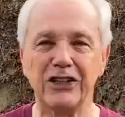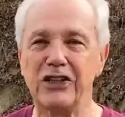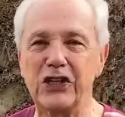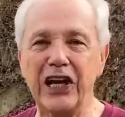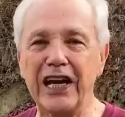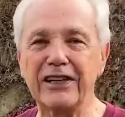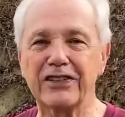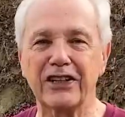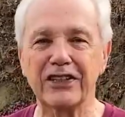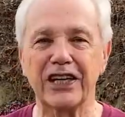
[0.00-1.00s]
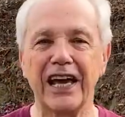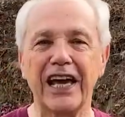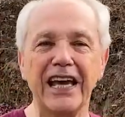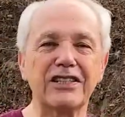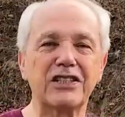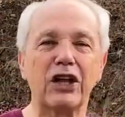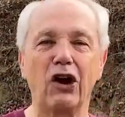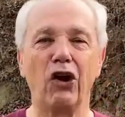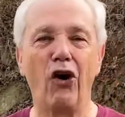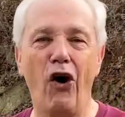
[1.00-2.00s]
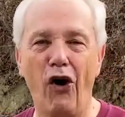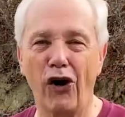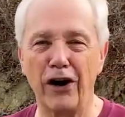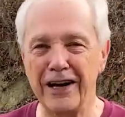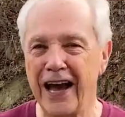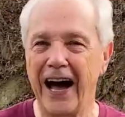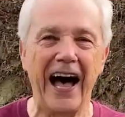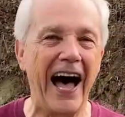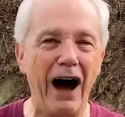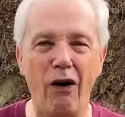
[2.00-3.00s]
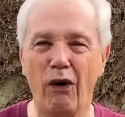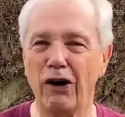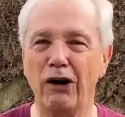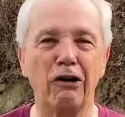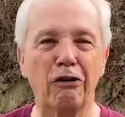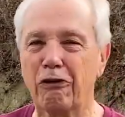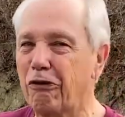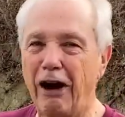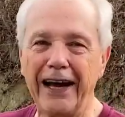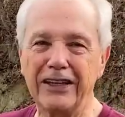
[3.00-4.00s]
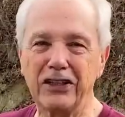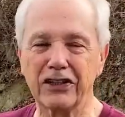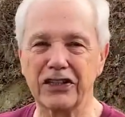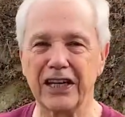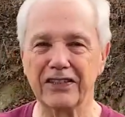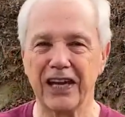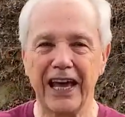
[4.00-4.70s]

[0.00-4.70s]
Jesus is the Lord, our righteousness.